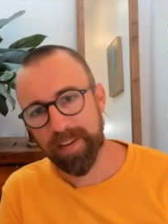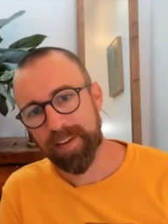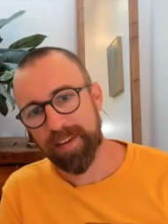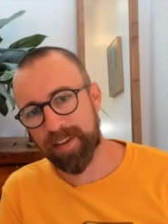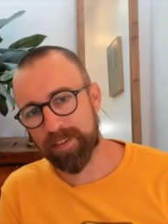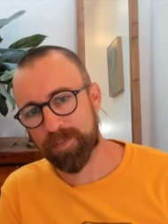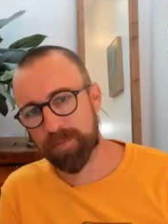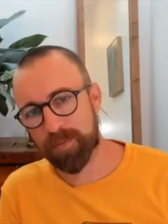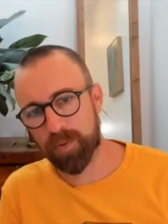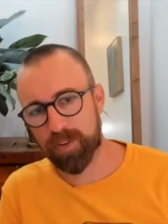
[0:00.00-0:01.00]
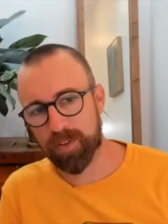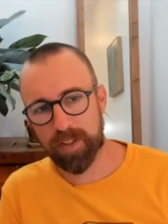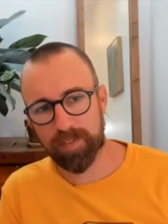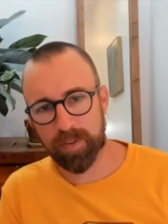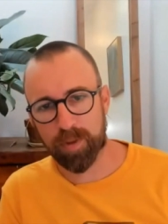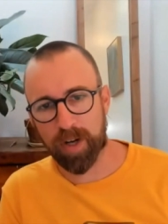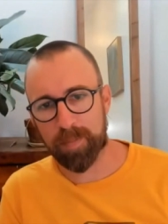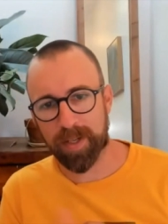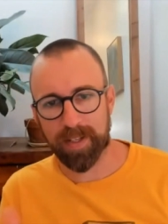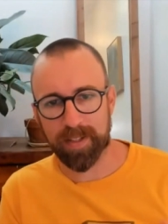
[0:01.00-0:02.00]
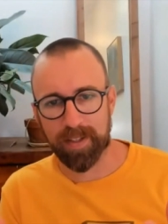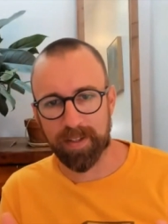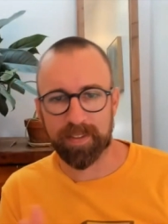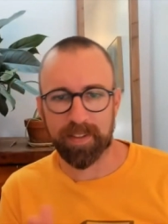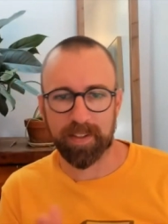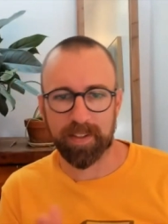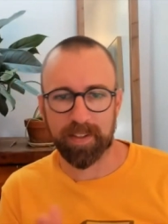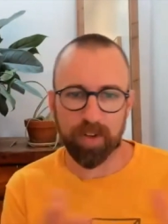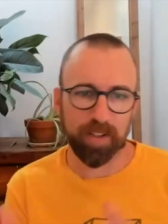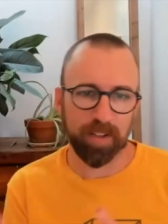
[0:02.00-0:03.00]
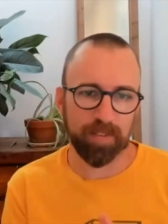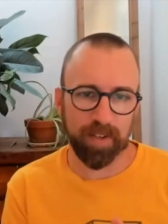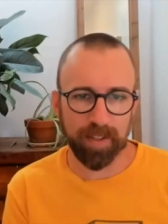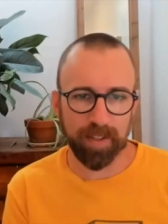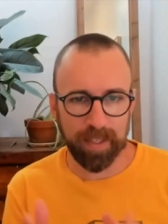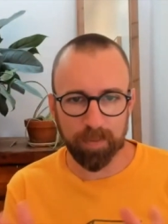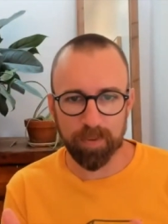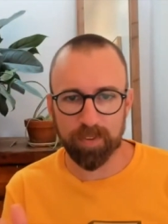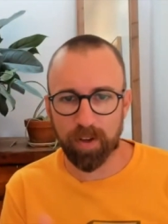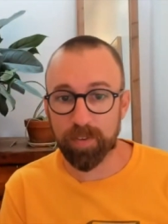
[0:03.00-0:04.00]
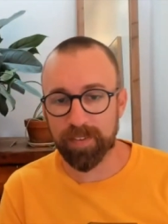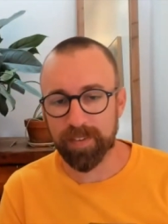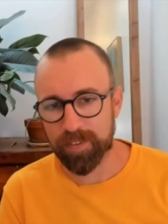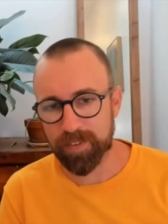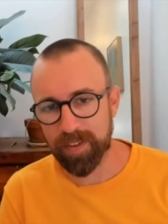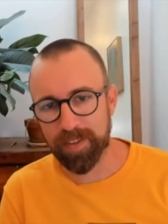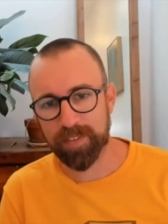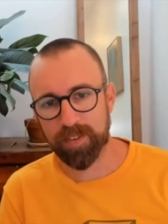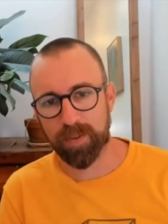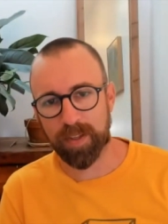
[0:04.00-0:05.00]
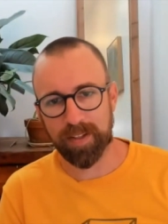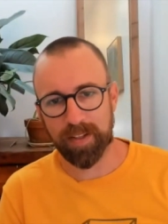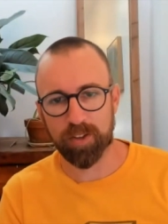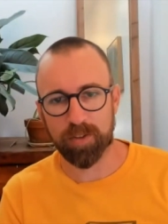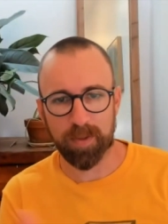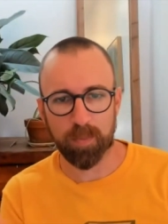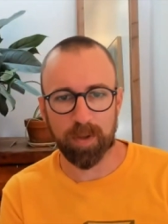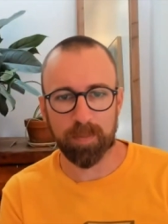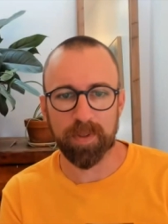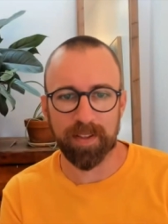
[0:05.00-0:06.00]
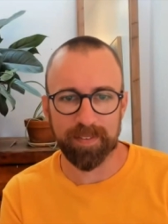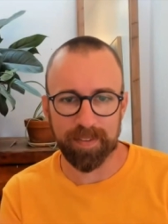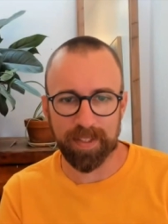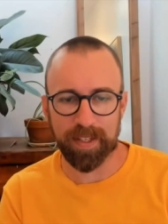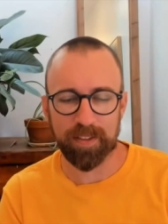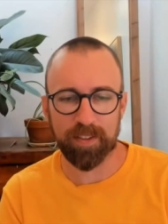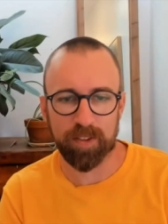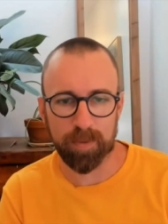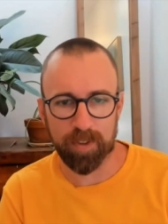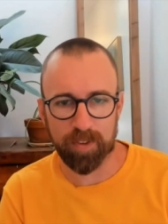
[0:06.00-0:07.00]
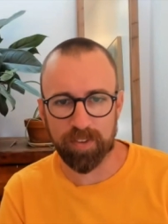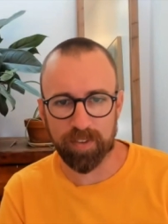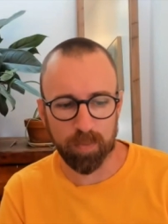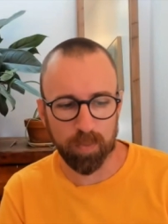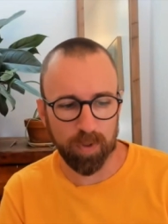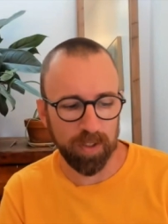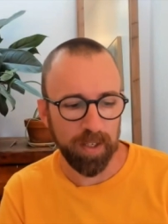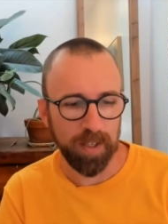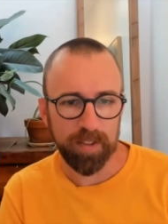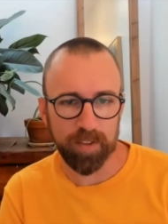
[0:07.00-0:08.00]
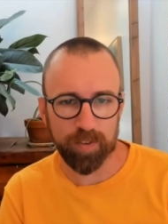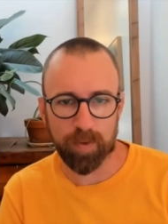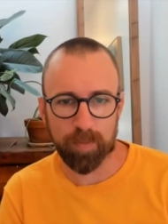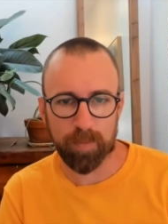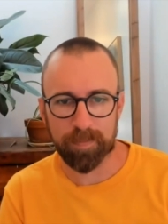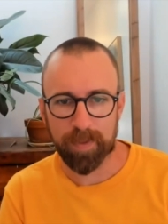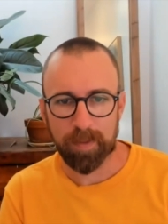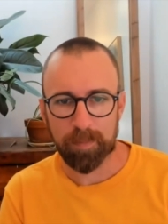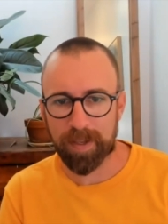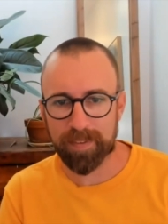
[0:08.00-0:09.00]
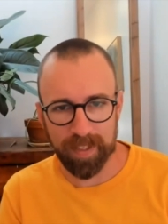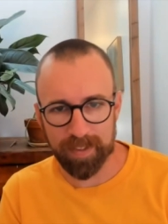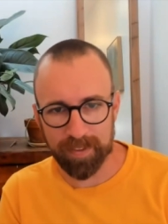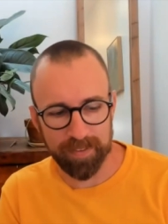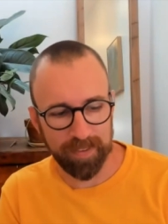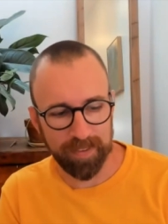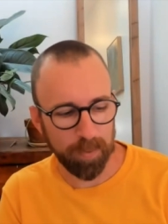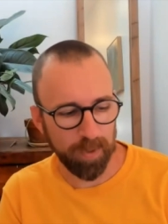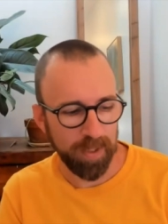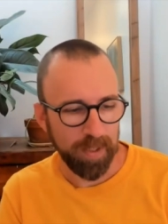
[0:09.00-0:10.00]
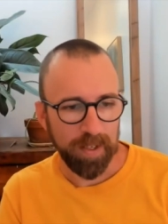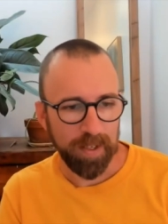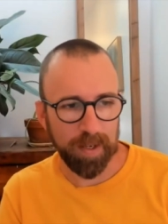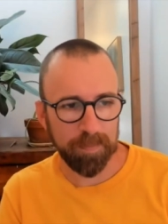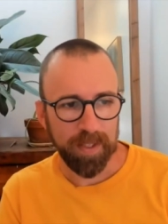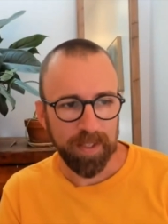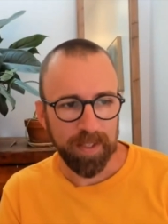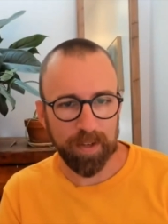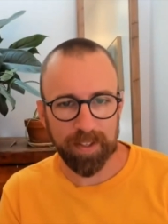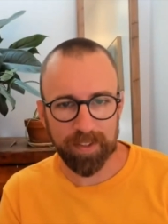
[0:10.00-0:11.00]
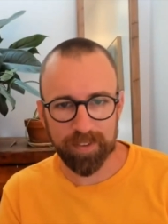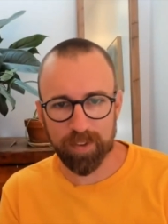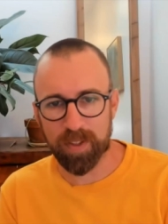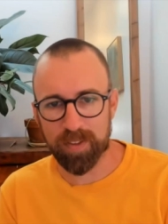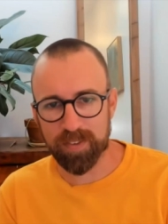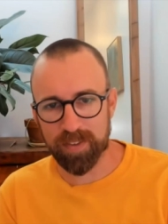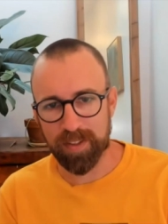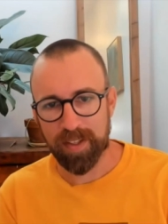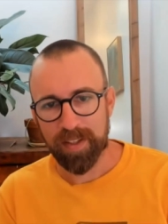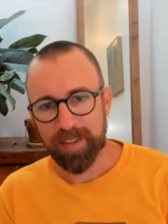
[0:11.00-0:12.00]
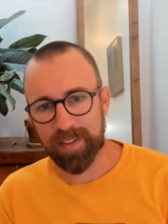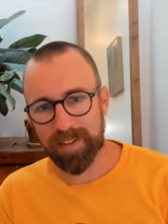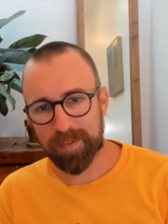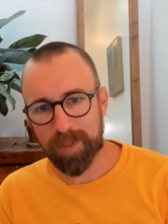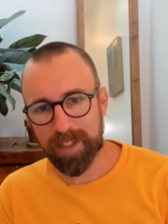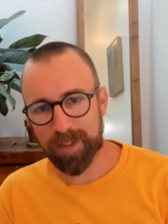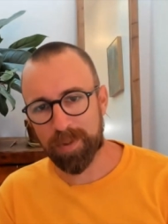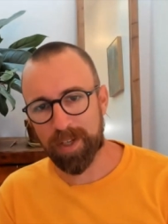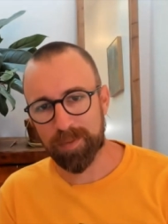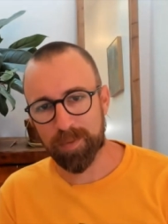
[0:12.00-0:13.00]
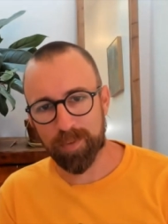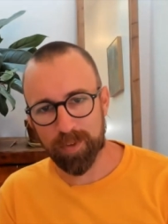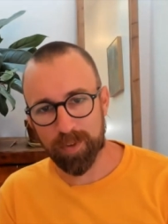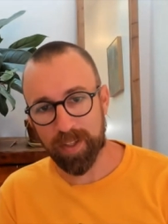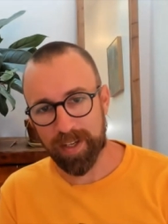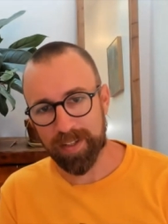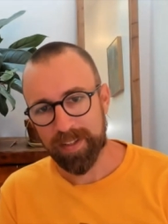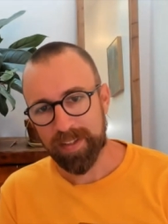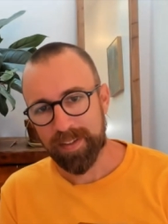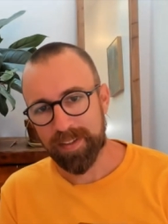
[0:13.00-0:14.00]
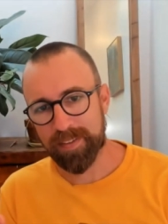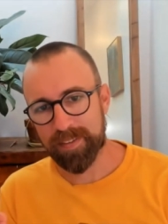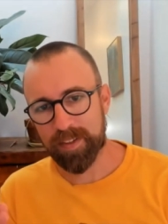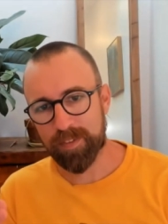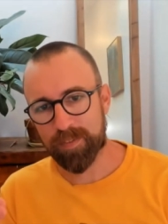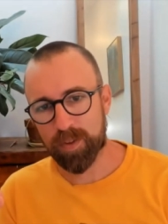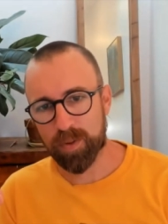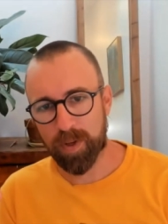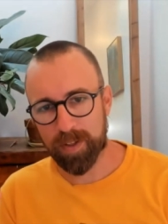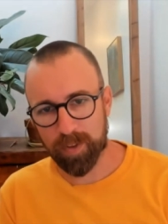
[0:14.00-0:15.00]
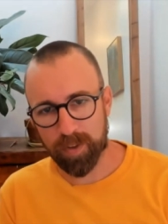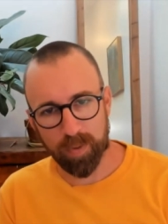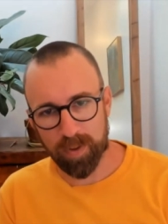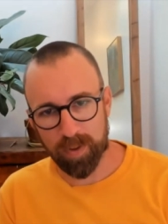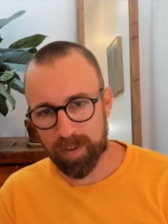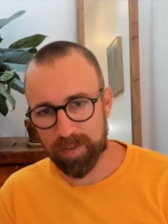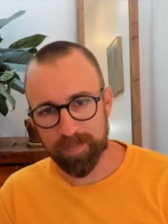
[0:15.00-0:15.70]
and for even propagating context from thread to thread. Like, that was all really centralized, so they could instrument in one place and get distributed tracing to work just from a basic technical standpoint. Now, to answer your question, the immediate problem if you do that is if you want to record,